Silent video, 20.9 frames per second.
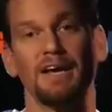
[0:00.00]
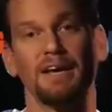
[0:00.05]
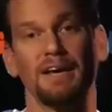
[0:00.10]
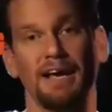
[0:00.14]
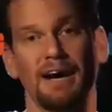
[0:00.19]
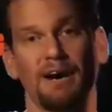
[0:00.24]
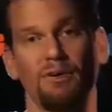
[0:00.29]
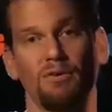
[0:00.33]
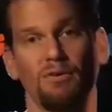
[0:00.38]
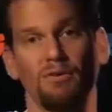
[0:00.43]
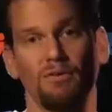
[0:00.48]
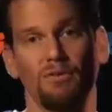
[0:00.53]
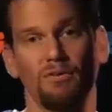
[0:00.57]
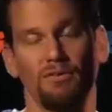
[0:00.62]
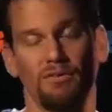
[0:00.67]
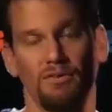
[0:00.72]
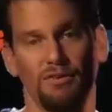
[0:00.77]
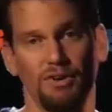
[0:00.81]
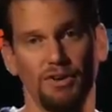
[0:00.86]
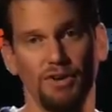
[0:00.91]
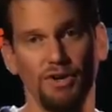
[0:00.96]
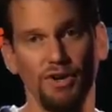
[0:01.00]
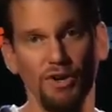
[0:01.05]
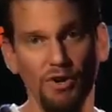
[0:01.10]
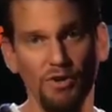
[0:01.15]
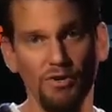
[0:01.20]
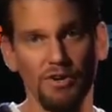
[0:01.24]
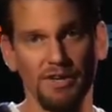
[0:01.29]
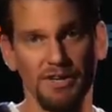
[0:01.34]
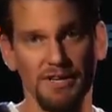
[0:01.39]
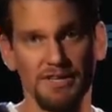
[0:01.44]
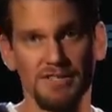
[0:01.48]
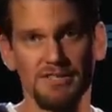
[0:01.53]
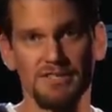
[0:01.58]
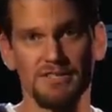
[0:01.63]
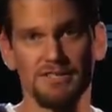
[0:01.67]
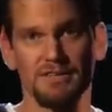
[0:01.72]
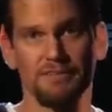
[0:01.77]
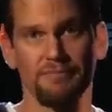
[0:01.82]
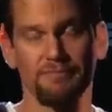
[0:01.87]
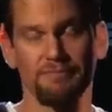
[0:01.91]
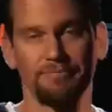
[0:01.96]
Now,
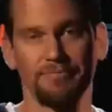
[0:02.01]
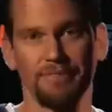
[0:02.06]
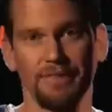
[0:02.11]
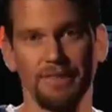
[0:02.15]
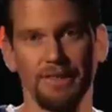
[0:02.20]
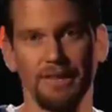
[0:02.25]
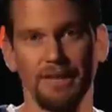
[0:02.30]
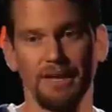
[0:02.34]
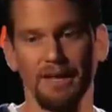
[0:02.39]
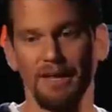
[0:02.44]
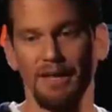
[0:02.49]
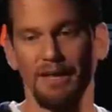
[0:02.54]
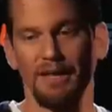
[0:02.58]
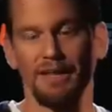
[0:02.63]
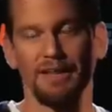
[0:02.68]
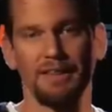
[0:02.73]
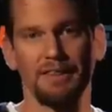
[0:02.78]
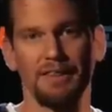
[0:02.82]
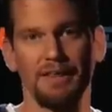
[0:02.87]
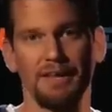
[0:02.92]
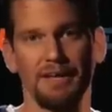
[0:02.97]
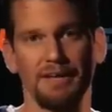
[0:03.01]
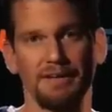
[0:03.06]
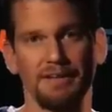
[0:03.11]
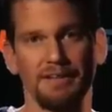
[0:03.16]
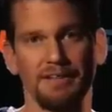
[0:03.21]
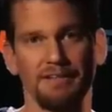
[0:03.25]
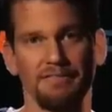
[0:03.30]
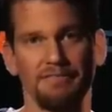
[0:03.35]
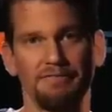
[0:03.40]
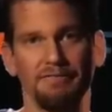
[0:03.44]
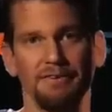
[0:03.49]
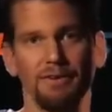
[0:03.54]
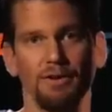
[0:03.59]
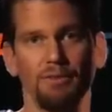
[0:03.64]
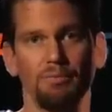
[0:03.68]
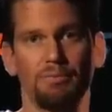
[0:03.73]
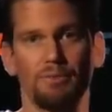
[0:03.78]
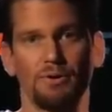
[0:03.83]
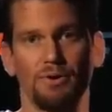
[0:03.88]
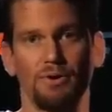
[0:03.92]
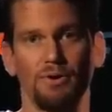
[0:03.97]
notice that the fill
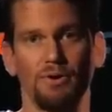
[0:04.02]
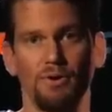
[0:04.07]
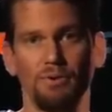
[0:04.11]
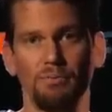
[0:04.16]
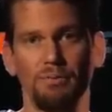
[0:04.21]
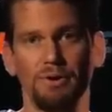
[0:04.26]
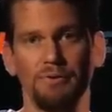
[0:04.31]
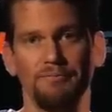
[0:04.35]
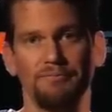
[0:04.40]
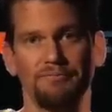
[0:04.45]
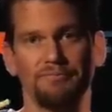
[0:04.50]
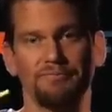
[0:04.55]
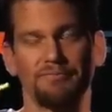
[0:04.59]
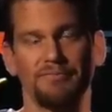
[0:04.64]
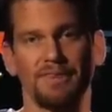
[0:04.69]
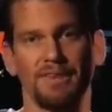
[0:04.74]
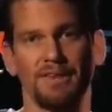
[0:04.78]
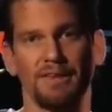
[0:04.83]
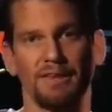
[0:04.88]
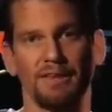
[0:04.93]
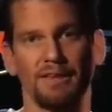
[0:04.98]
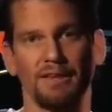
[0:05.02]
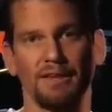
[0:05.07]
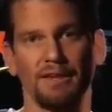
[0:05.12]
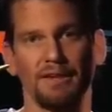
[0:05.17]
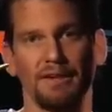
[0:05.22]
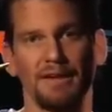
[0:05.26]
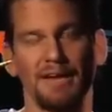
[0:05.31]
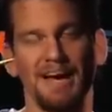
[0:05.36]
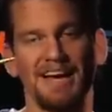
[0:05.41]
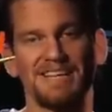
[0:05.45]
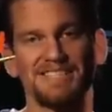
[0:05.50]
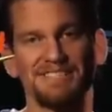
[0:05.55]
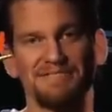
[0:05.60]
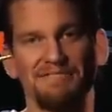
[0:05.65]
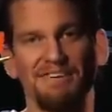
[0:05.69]
probe has a